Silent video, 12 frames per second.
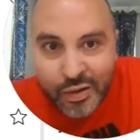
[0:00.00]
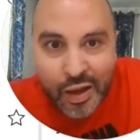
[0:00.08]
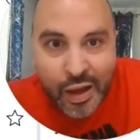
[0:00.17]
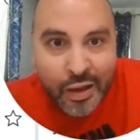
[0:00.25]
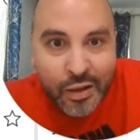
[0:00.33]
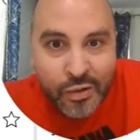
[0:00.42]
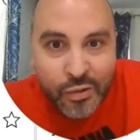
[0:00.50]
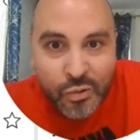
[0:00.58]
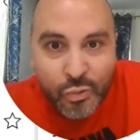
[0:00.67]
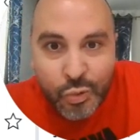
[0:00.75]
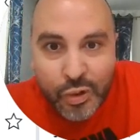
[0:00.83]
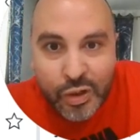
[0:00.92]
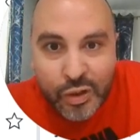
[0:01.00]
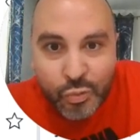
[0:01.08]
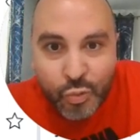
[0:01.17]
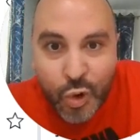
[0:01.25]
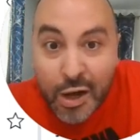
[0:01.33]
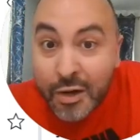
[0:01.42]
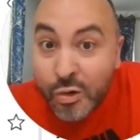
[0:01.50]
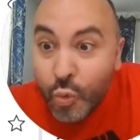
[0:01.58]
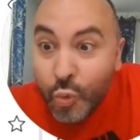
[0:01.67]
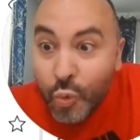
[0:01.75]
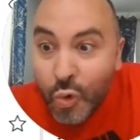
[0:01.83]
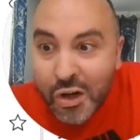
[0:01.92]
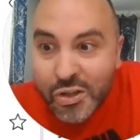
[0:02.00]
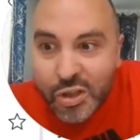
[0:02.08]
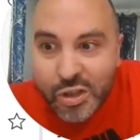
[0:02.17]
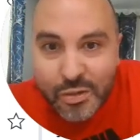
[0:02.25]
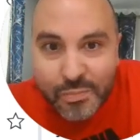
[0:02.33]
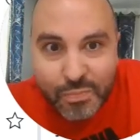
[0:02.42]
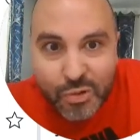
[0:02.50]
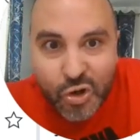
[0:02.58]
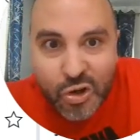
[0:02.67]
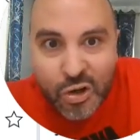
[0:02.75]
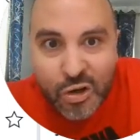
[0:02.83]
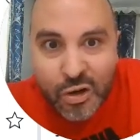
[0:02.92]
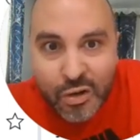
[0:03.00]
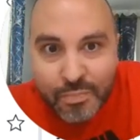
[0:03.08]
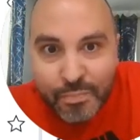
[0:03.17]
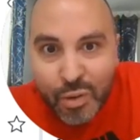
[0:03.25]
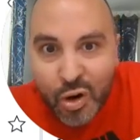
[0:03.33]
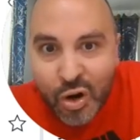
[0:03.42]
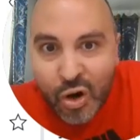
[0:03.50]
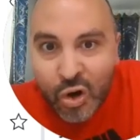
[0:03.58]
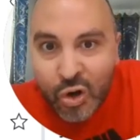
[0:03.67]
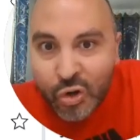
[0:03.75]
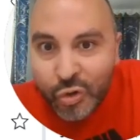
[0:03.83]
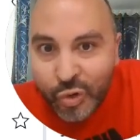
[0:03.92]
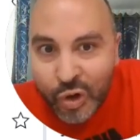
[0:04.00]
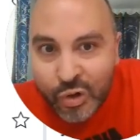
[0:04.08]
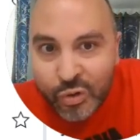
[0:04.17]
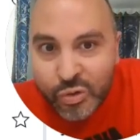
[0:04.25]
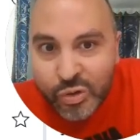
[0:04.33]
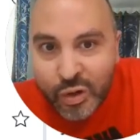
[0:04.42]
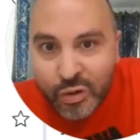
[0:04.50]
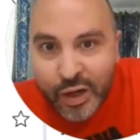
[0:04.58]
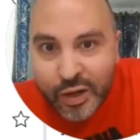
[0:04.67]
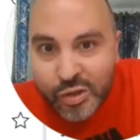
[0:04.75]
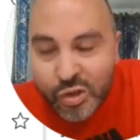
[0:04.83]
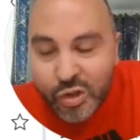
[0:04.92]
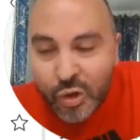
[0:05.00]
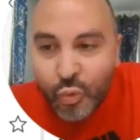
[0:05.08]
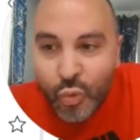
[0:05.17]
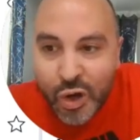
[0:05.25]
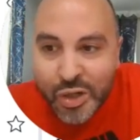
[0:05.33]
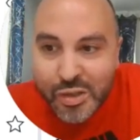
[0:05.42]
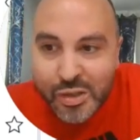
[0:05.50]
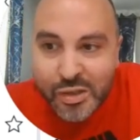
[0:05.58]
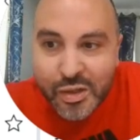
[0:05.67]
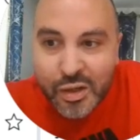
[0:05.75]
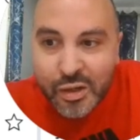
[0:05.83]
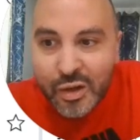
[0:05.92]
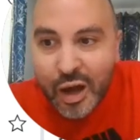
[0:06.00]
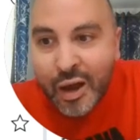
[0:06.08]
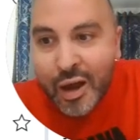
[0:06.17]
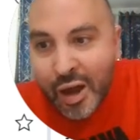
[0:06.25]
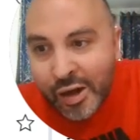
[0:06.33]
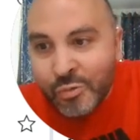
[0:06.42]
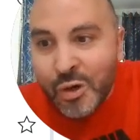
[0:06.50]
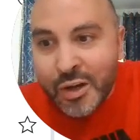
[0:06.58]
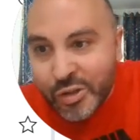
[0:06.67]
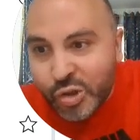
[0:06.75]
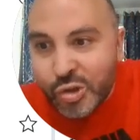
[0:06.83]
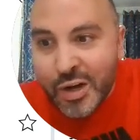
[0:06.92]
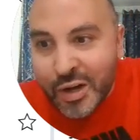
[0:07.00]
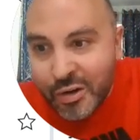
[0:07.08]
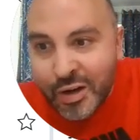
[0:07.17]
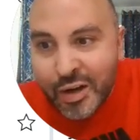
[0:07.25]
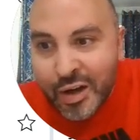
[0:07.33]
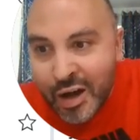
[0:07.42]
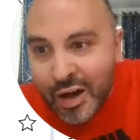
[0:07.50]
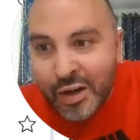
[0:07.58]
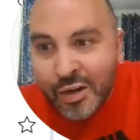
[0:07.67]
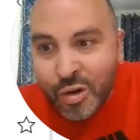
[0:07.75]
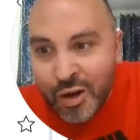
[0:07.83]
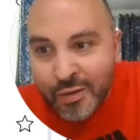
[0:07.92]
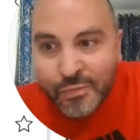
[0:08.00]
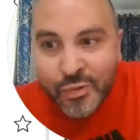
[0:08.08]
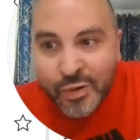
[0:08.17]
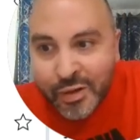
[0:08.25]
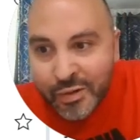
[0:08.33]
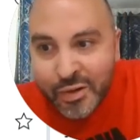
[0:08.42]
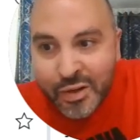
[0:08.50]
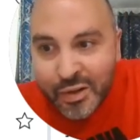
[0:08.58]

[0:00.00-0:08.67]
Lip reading: and we want it once per bar close, okay? So once, I don't want it triggering on and off when